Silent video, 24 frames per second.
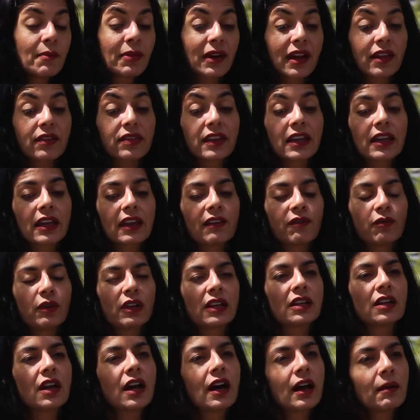But I think if we
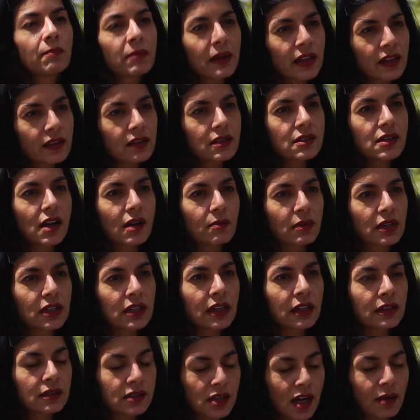can upend the
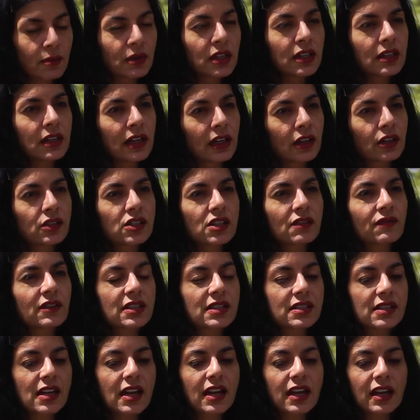dominant narrative and
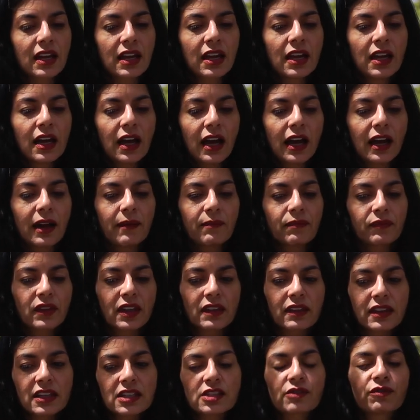say,
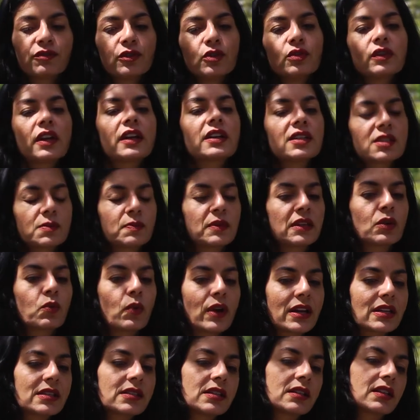this food that is being
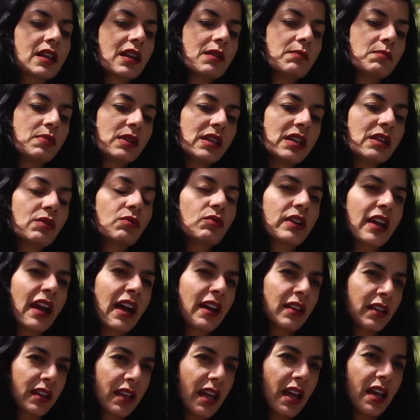wasted can be
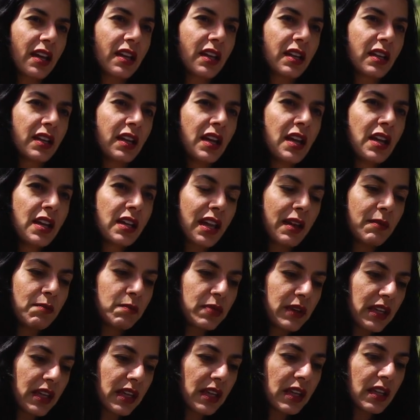reallocated, can
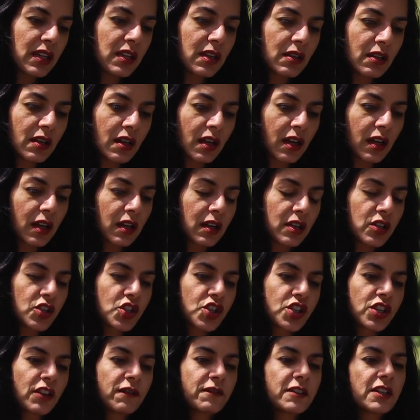be
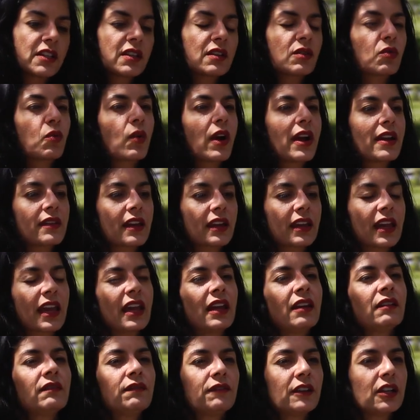shifted in a way that
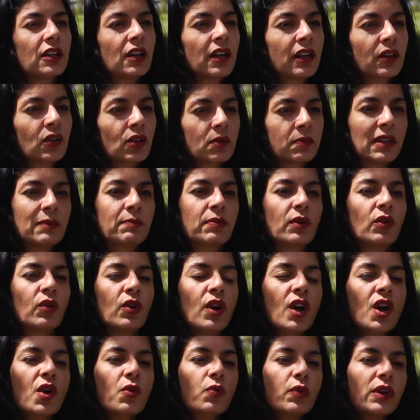can feed hungry people,
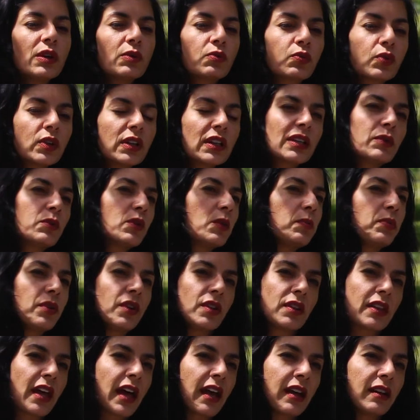we really will
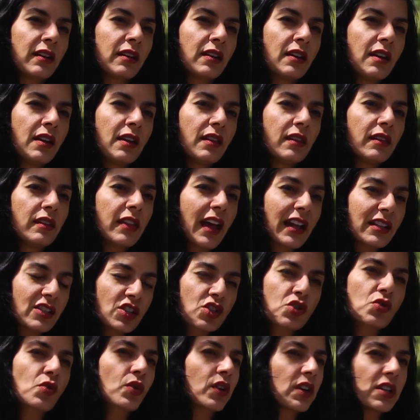put that
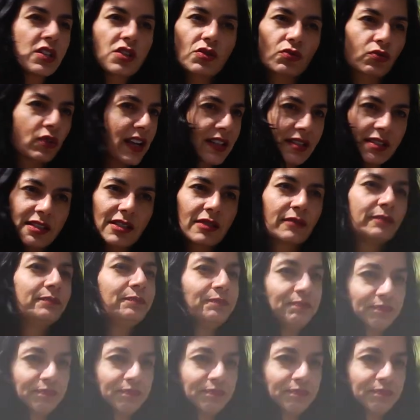story to rest.